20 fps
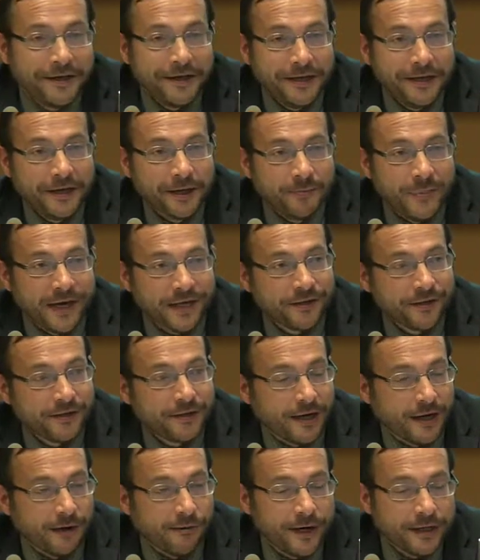in a better
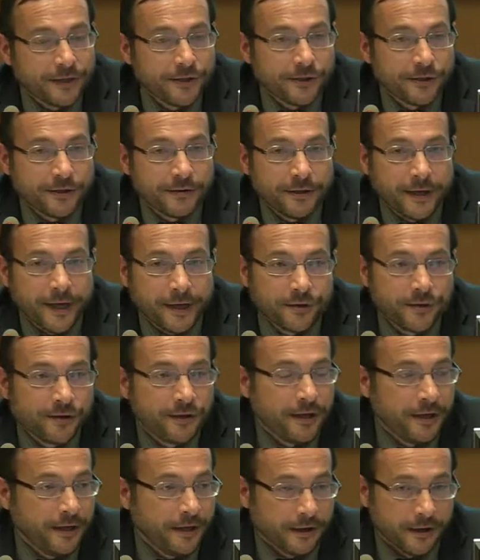direction.
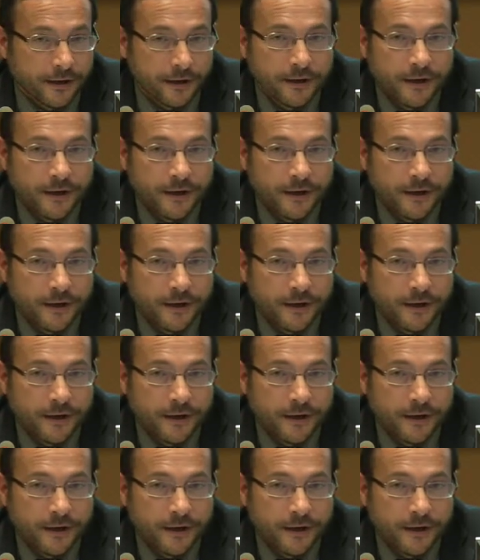Actually,